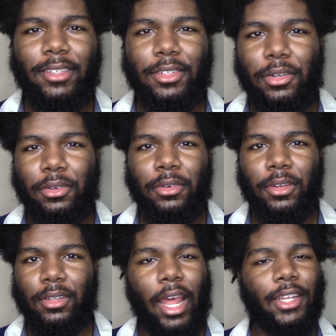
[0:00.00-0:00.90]
So,
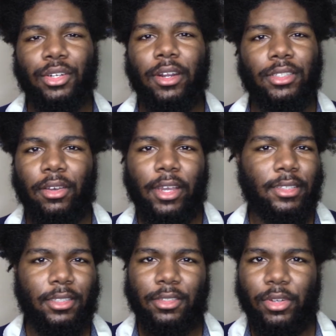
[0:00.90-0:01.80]
and I had short hair, so I guess
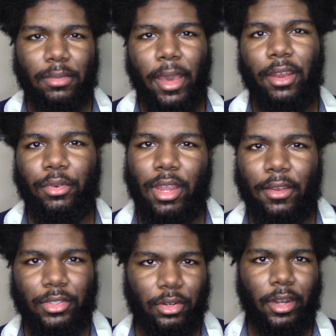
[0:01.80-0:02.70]
it doesn't really matter when you
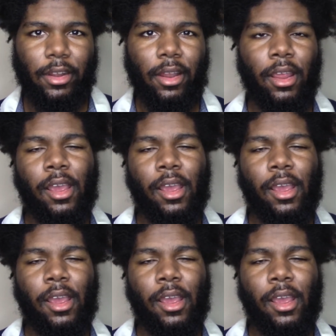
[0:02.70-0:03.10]
have short hair.